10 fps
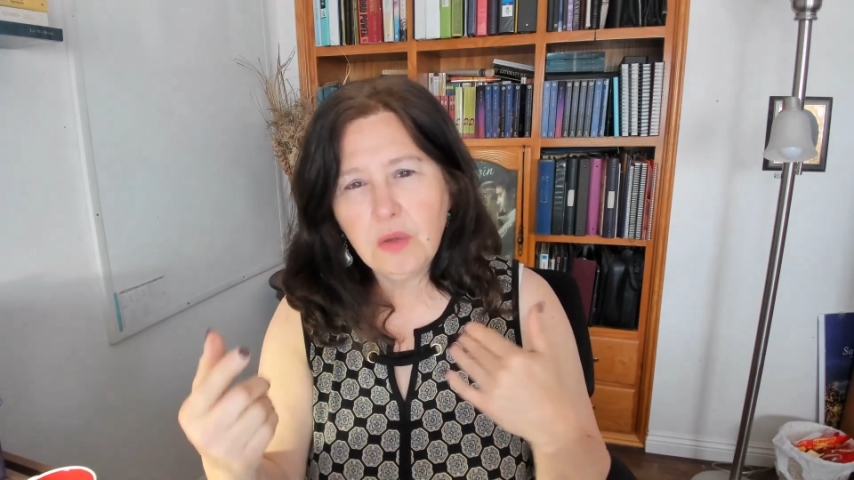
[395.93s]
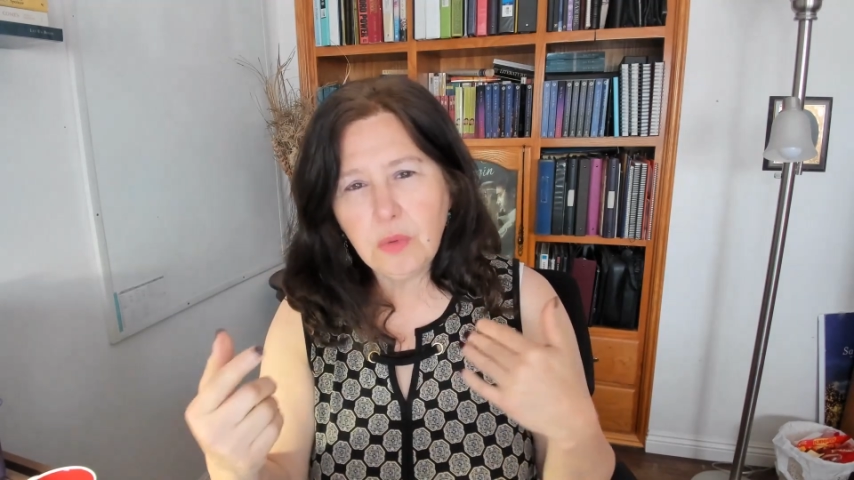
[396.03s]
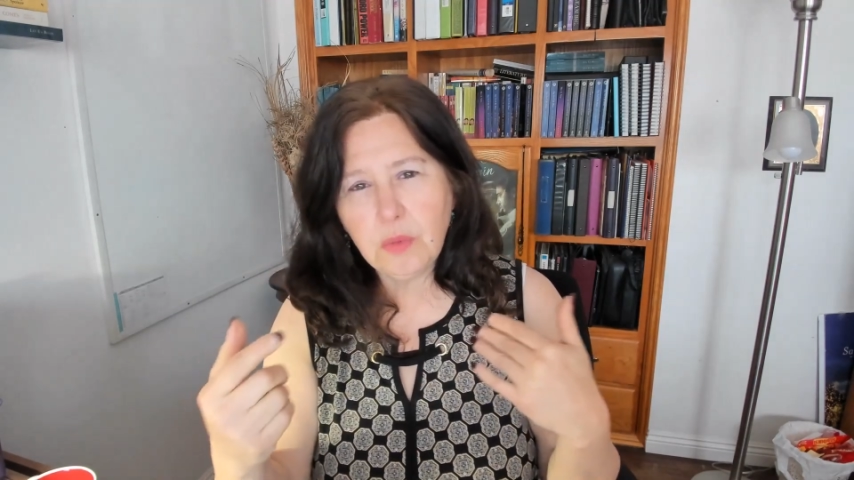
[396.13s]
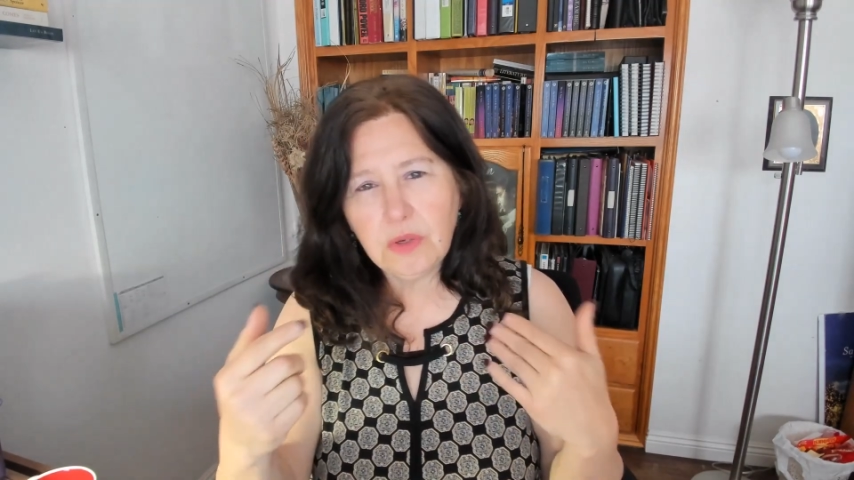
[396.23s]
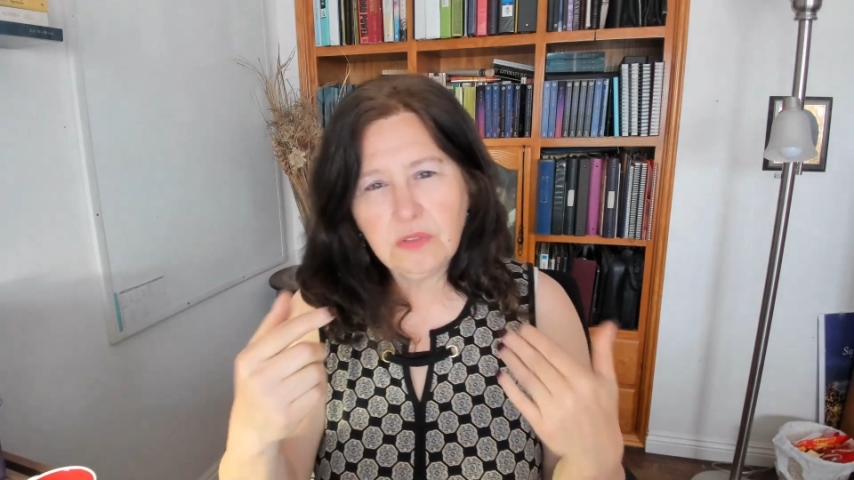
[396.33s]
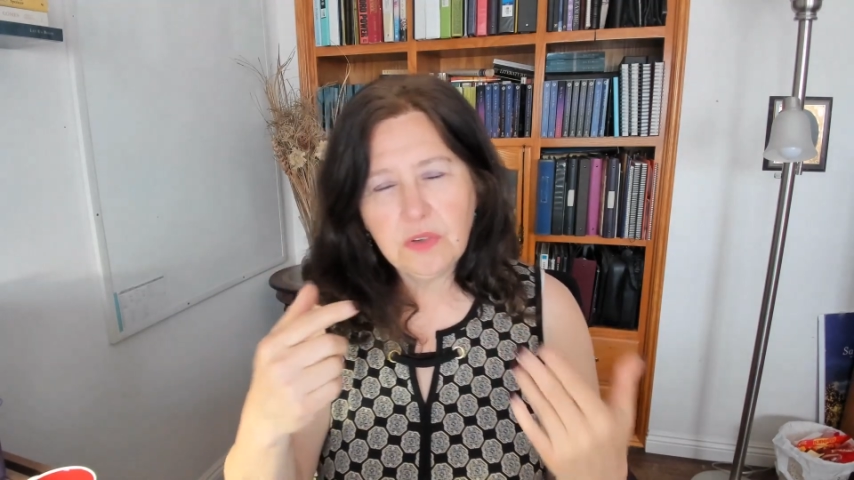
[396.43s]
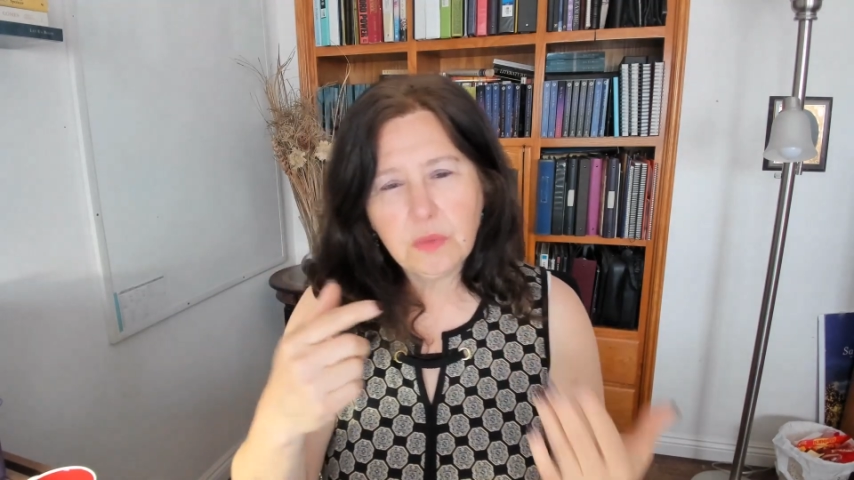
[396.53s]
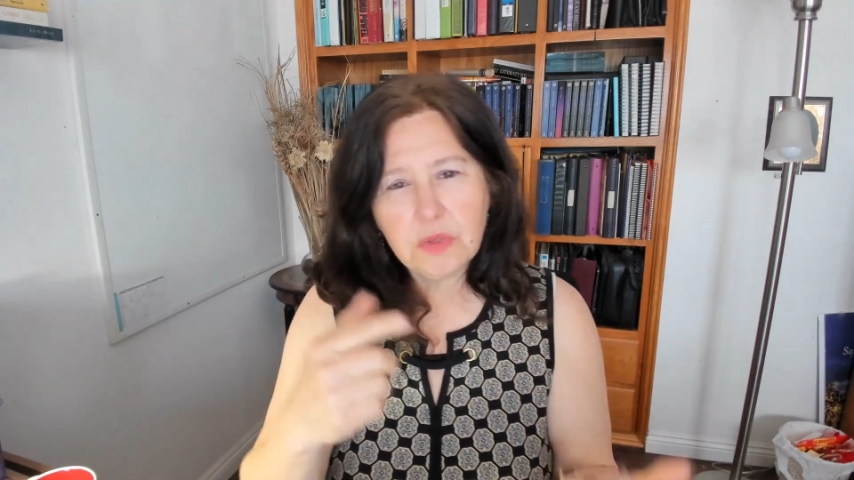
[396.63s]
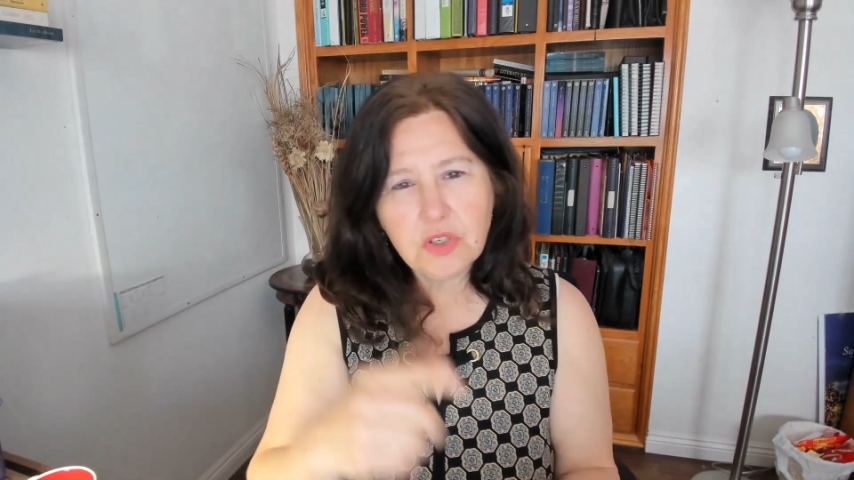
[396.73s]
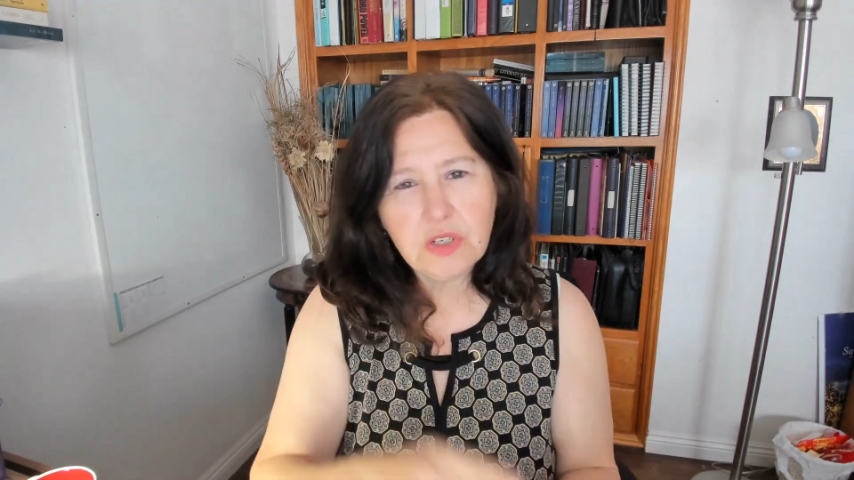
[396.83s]
we want to
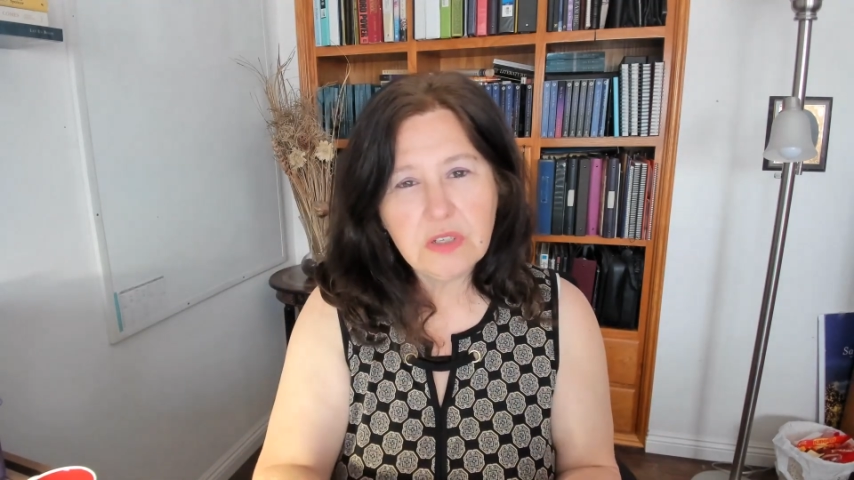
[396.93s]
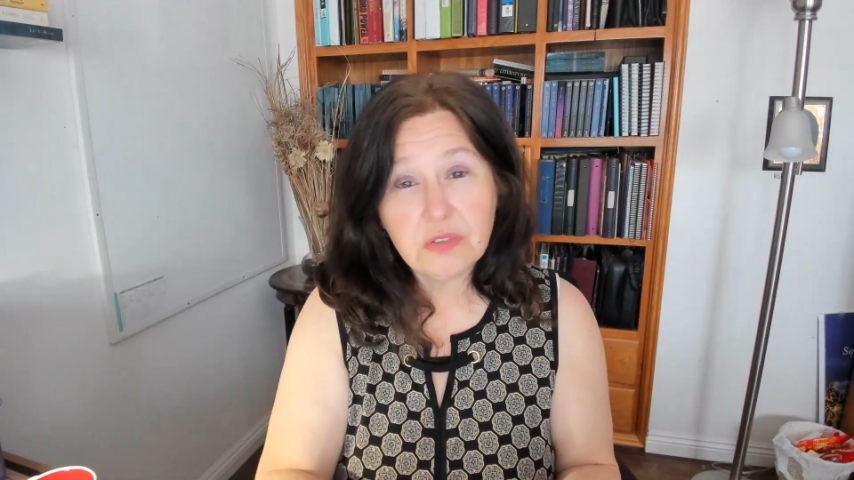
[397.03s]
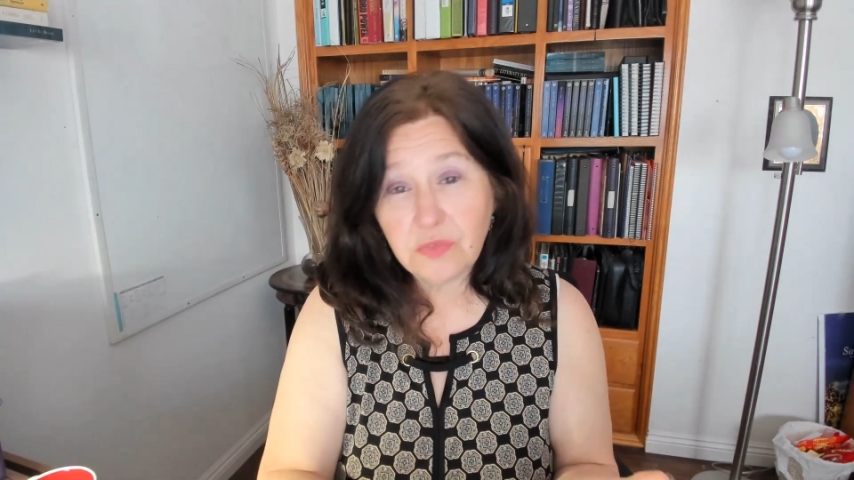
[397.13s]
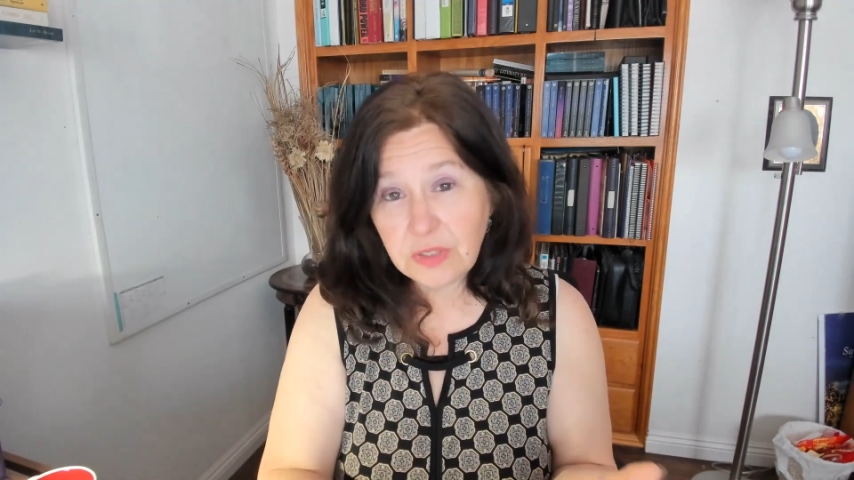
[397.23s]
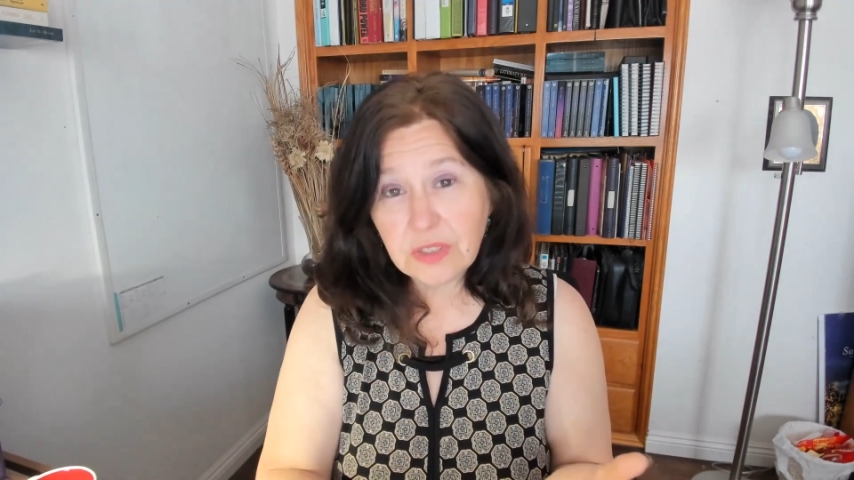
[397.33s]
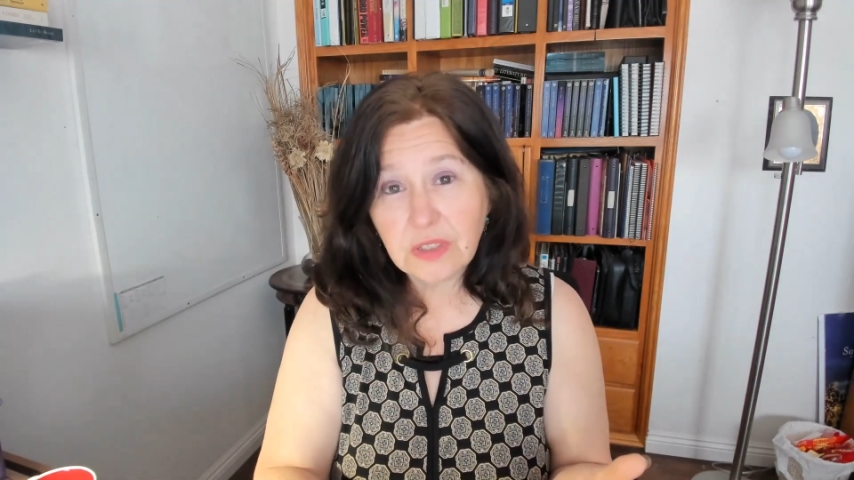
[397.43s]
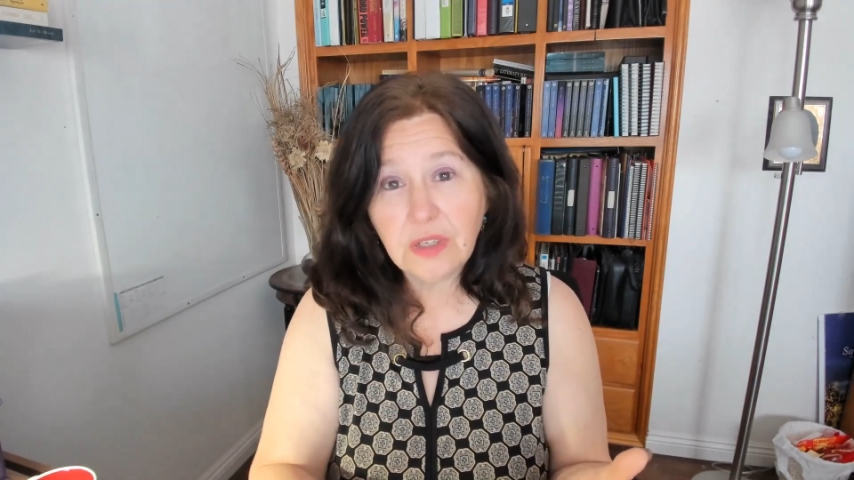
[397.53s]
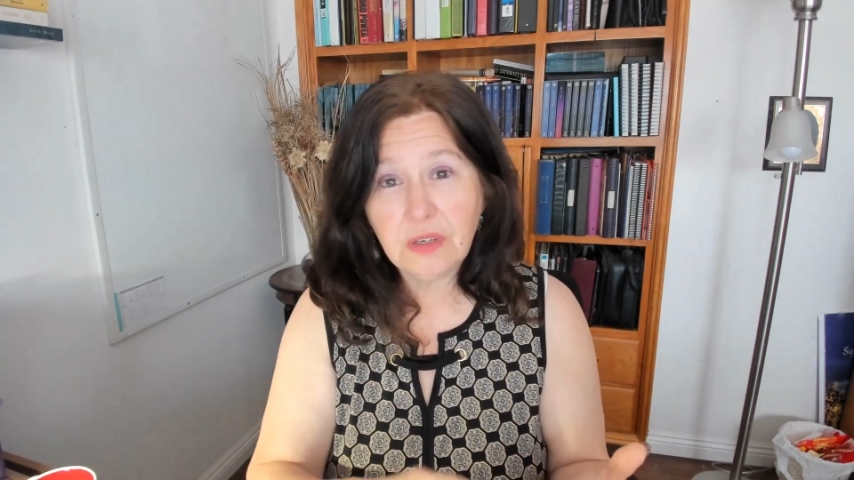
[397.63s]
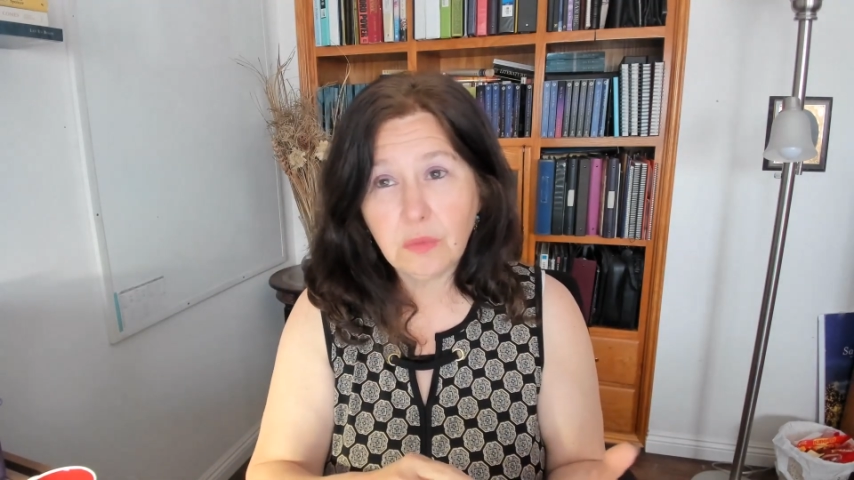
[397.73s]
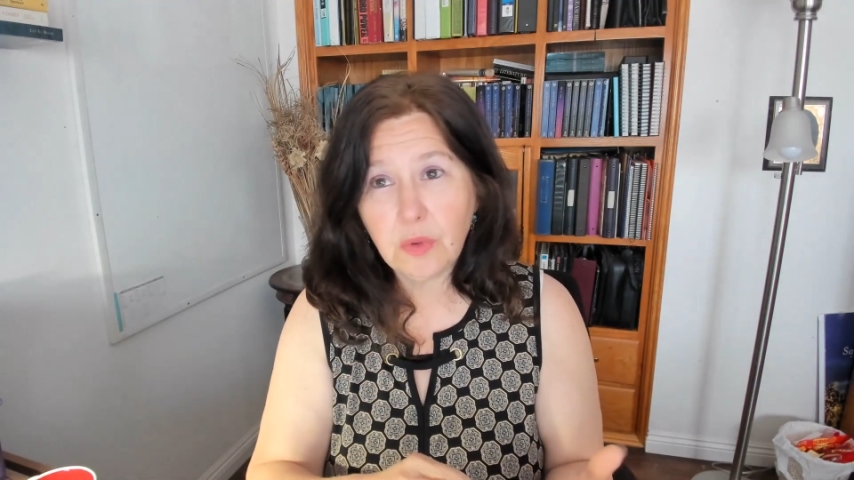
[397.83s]
feel what she's feeling.